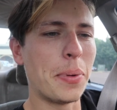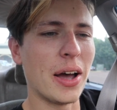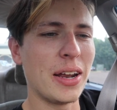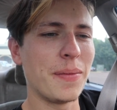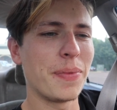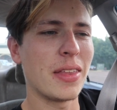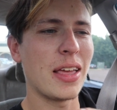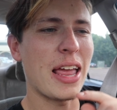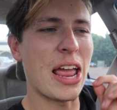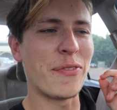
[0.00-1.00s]
But
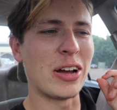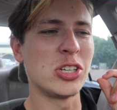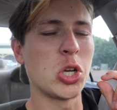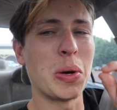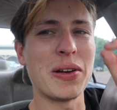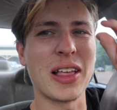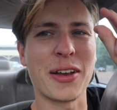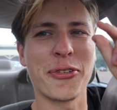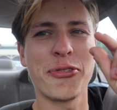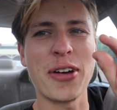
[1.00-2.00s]
if I do it
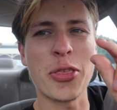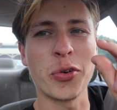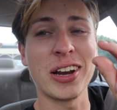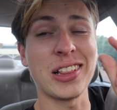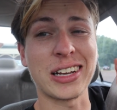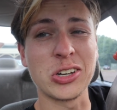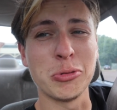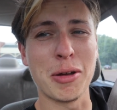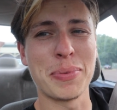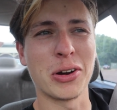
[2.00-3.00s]
like feathering, like I do
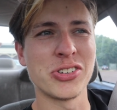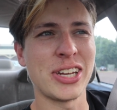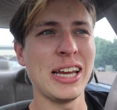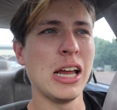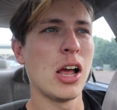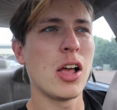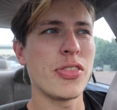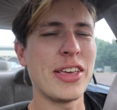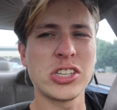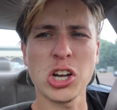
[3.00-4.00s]
my BRZ,
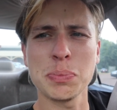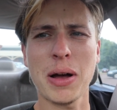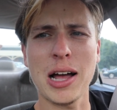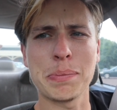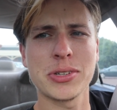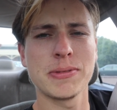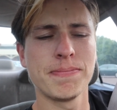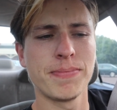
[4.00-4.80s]
the exhaust pops.